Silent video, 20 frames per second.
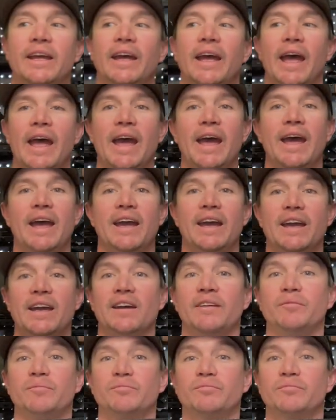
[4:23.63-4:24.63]

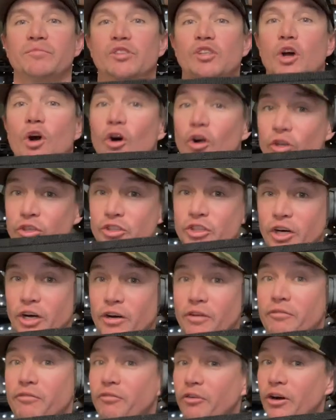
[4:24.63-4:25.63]
a
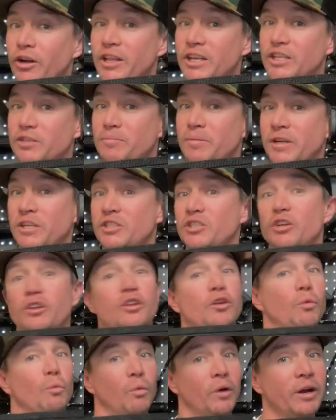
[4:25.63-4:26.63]
holster for this pistol
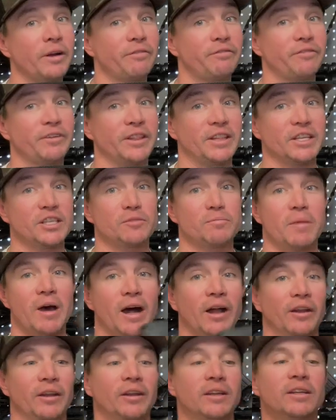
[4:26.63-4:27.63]
that would have fit this
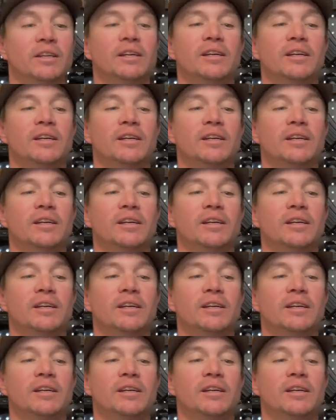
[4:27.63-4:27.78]
belt,